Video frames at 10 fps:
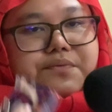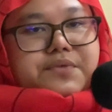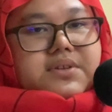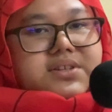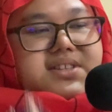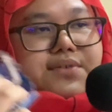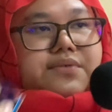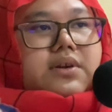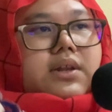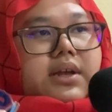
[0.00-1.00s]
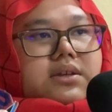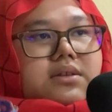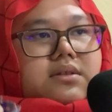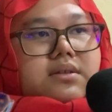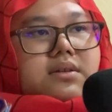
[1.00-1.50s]
feels different, like
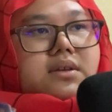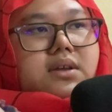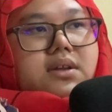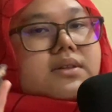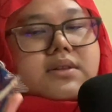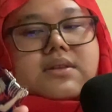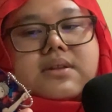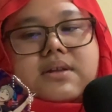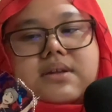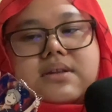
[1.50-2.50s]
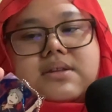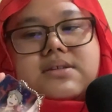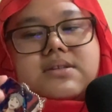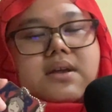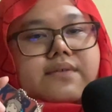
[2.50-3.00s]

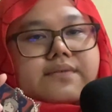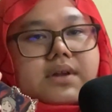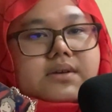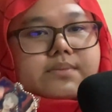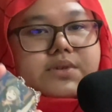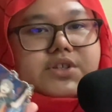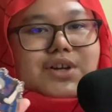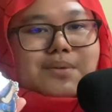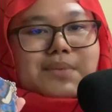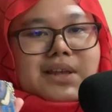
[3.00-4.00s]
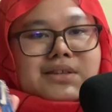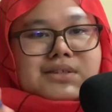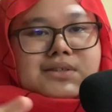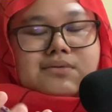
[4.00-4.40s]
doesn't have like sharp edges or